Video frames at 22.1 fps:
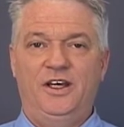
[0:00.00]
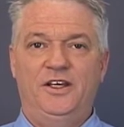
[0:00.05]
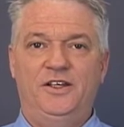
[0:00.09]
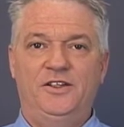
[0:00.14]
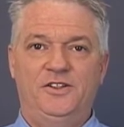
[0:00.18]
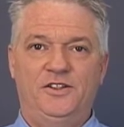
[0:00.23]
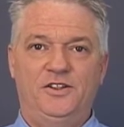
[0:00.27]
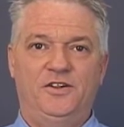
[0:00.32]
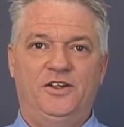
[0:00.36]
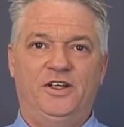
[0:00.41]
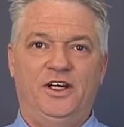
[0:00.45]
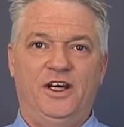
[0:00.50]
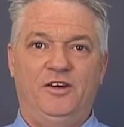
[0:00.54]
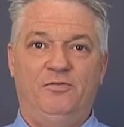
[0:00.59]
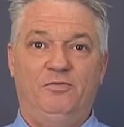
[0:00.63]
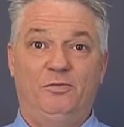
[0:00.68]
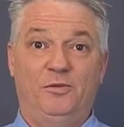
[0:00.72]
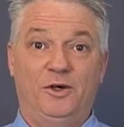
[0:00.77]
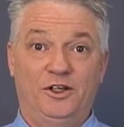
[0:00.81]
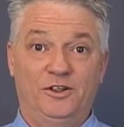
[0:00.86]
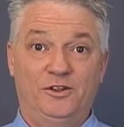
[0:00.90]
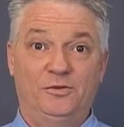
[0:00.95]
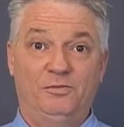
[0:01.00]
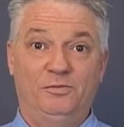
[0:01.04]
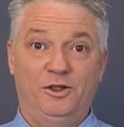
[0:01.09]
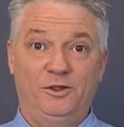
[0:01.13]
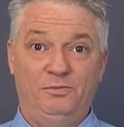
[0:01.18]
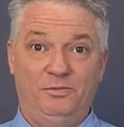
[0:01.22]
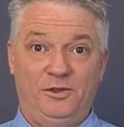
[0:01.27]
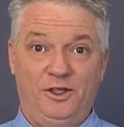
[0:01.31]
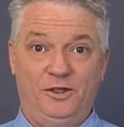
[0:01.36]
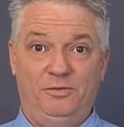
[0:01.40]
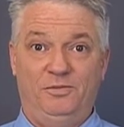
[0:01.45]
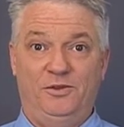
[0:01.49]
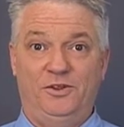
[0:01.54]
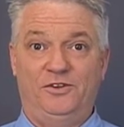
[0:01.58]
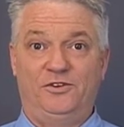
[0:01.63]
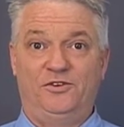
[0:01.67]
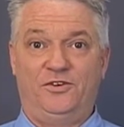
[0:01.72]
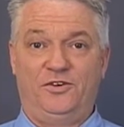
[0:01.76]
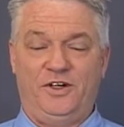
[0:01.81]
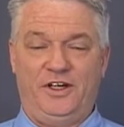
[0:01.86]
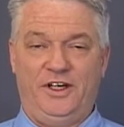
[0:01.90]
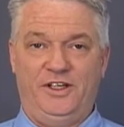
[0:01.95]
is you can have multiple people
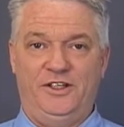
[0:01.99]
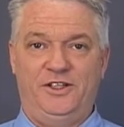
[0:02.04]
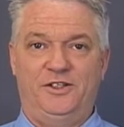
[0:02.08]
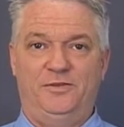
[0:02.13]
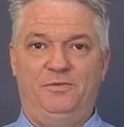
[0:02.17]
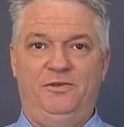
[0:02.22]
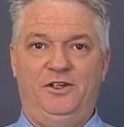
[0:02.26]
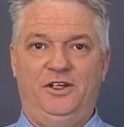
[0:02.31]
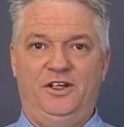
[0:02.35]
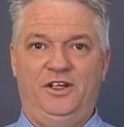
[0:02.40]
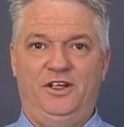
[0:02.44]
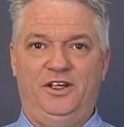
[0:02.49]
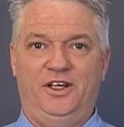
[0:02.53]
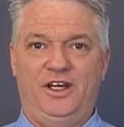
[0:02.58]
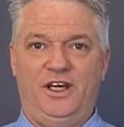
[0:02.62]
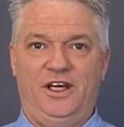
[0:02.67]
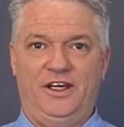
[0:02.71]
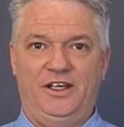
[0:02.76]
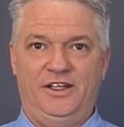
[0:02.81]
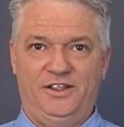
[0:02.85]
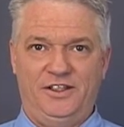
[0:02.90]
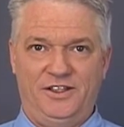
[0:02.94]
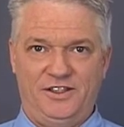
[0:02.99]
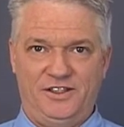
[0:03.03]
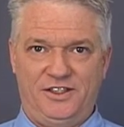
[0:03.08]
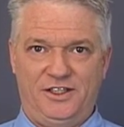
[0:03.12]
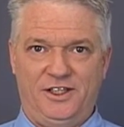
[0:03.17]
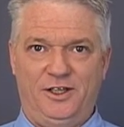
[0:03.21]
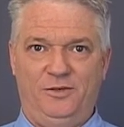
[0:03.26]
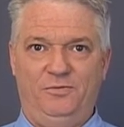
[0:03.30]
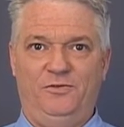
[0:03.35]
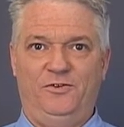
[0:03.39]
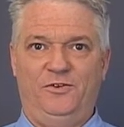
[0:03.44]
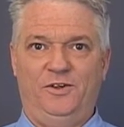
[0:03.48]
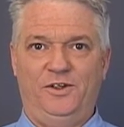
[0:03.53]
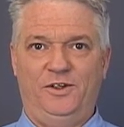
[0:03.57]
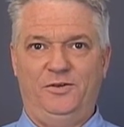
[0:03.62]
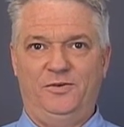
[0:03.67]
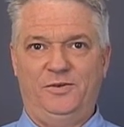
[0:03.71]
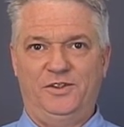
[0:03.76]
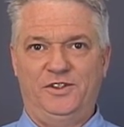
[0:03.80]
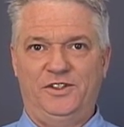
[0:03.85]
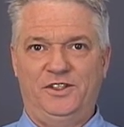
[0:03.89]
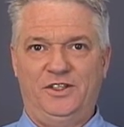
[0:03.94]
transmitting in the same
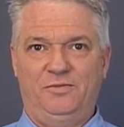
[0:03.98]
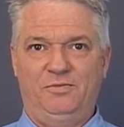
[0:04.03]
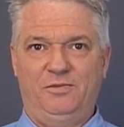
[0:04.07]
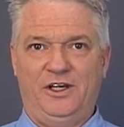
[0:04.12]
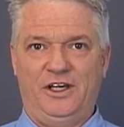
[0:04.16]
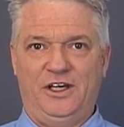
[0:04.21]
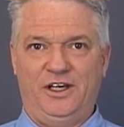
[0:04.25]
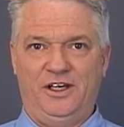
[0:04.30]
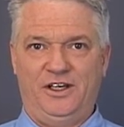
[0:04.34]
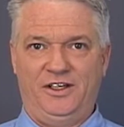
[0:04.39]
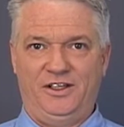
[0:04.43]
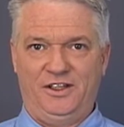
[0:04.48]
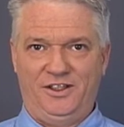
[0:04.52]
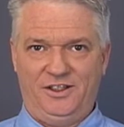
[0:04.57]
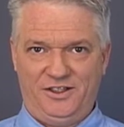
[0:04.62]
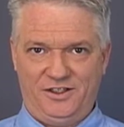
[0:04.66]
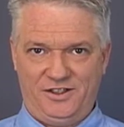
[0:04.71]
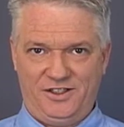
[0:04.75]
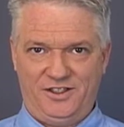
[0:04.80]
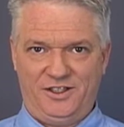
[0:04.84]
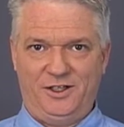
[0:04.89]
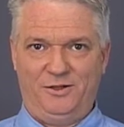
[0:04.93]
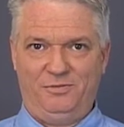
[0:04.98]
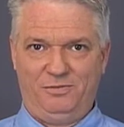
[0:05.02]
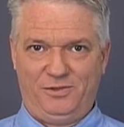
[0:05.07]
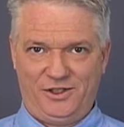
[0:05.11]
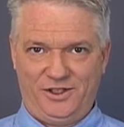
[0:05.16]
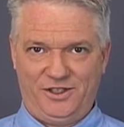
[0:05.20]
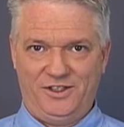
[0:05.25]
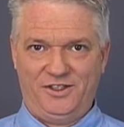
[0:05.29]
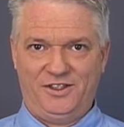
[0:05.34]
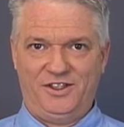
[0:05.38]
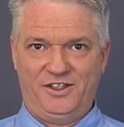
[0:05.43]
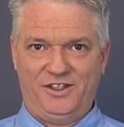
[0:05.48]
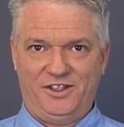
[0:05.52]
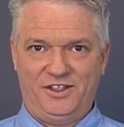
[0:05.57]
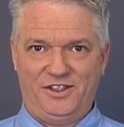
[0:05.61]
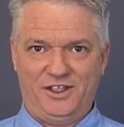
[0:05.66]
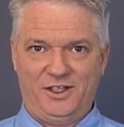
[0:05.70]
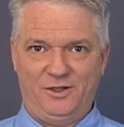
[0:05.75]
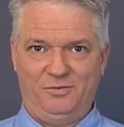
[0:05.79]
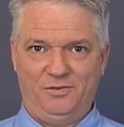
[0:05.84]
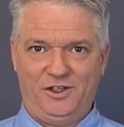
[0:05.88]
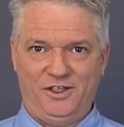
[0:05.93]
frequency band in the same place at the
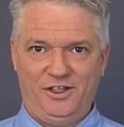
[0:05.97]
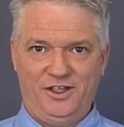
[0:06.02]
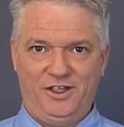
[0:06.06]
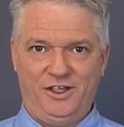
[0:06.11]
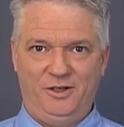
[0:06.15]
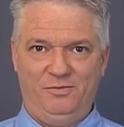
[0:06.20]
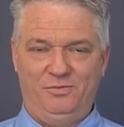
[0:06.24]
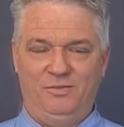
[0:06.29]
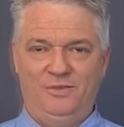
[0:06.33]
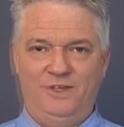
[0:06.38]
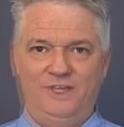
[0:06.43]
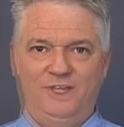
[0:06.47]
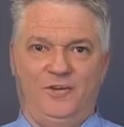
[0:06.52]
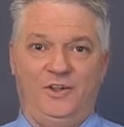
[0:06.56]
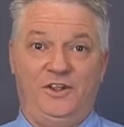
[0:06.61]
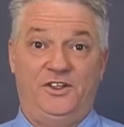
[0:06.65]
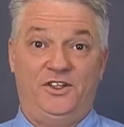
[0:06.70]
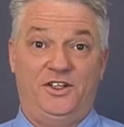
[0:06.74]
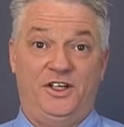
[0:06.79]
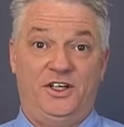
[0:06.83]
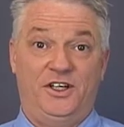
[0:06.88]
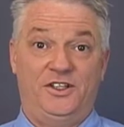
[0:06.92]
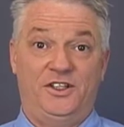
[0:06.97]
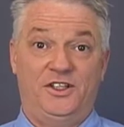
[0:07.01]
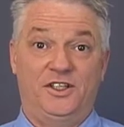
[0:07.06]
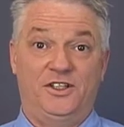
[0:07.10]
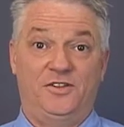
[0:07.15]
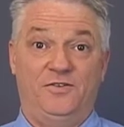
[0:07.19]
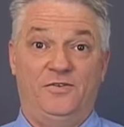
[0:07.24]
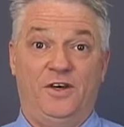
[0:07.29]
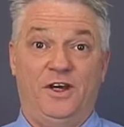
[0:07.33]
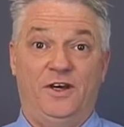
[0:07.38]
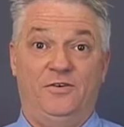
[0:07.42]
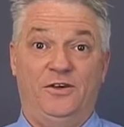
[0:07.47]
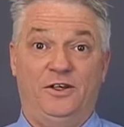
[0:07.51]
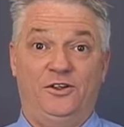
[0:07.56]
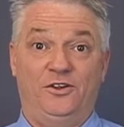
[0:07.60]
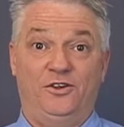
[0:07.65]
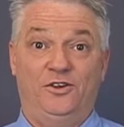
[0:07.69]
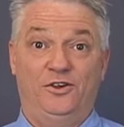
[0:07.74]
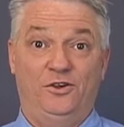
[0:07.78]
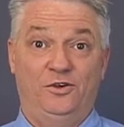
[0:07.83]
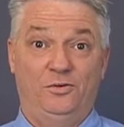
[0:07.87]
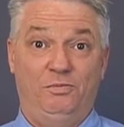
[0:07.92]
same time the chances of having
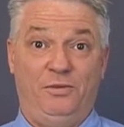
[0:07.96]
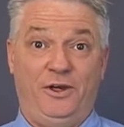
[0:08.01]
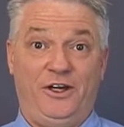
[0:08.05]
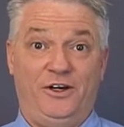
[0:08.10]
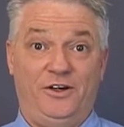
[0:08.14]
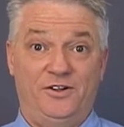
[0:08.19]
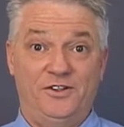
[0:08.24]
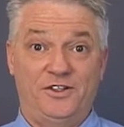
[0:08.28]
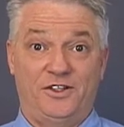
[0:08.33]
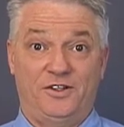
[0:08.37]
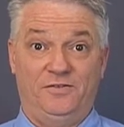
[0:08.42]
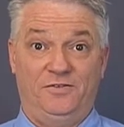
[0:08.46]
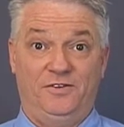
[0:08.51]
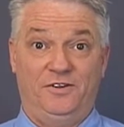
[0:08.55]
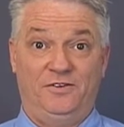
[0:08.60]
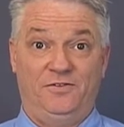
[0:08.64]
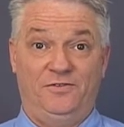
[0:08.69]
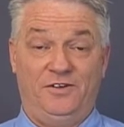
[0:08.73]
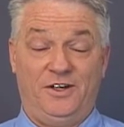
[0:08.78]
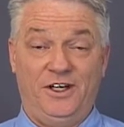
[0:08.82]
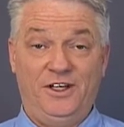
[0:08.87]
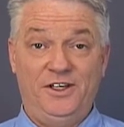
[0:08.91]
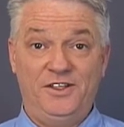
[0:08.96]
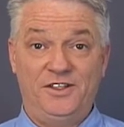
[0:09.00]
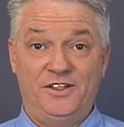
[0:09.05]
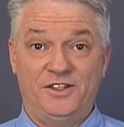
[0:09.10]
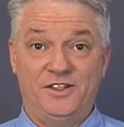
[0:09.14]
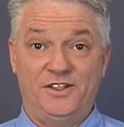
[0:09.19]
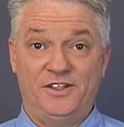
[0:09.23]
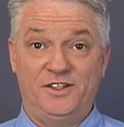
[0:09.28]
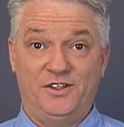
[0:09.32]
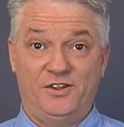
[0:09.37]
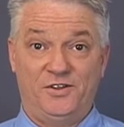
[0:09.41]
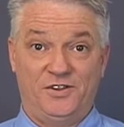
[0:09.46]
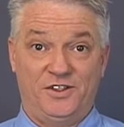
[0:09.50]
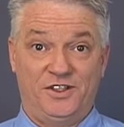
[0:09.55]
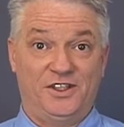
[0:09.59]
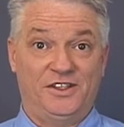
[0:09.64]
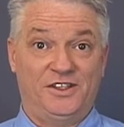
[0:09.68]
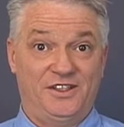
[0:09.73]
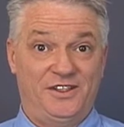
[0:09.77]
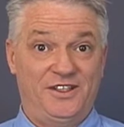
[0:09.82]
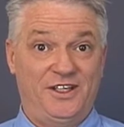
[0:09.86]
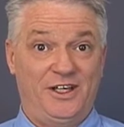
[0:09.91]
two pairs of devices
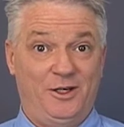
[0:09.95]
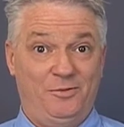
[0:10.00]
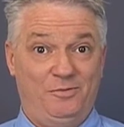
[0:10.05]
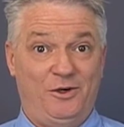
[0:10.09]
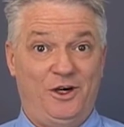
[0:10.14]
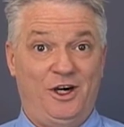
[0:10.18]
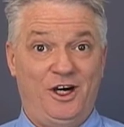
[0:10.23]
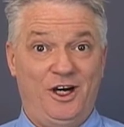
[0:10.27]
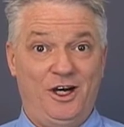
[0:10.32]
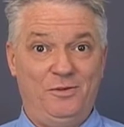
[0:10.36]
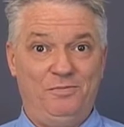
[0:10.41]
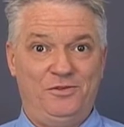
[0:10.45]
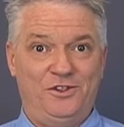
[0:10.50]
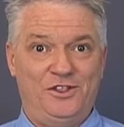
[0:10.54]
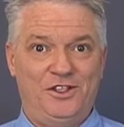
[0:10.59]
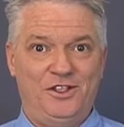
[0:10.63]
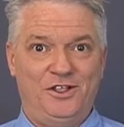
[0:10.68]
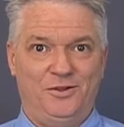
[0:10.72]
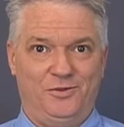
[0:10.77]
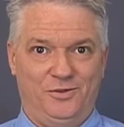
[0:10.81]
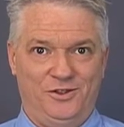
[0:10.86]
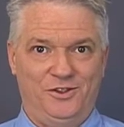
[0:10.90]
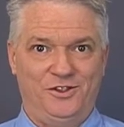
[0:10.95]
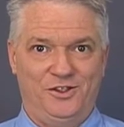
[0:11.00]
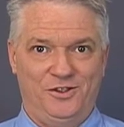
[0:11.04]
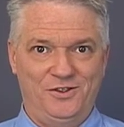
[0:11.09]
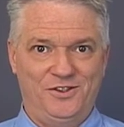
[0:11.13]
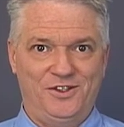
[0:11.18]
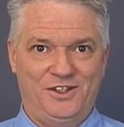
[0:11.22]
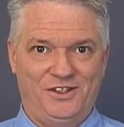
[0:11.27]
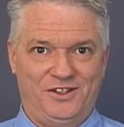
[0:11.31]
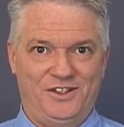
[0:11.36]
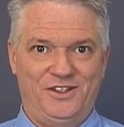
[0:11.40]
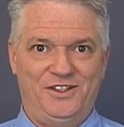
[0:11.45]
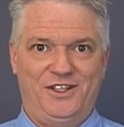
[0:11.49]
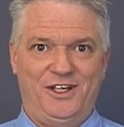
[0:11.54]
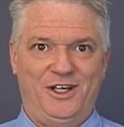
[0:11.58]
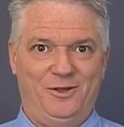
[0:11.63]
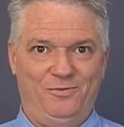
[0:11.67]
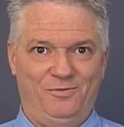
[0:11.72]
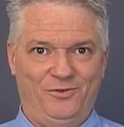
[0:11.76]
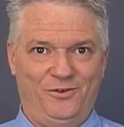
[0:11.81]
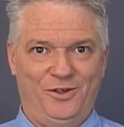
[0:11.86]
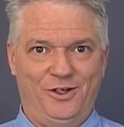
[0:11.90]
using the same hop sequence, using the
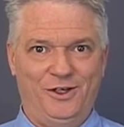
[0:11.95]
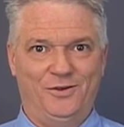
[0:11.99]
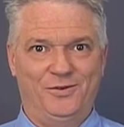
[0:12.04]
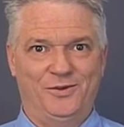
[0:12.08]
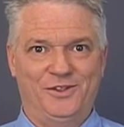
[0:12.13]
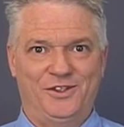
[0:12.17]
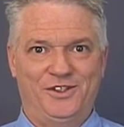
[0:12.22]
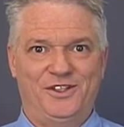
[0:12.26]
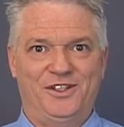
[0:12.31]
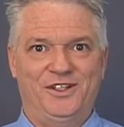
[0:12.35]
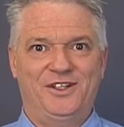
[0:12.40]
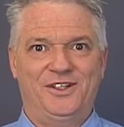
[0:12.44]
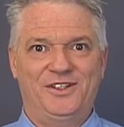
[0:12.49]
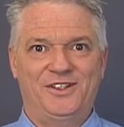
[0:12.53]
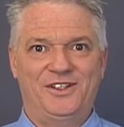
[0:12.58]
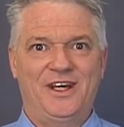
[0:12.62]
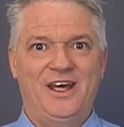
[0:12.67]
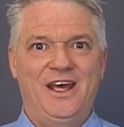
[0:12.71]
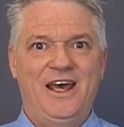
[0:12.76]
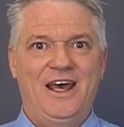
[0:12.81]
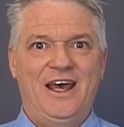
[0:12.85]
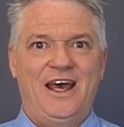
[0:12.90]
same frequencies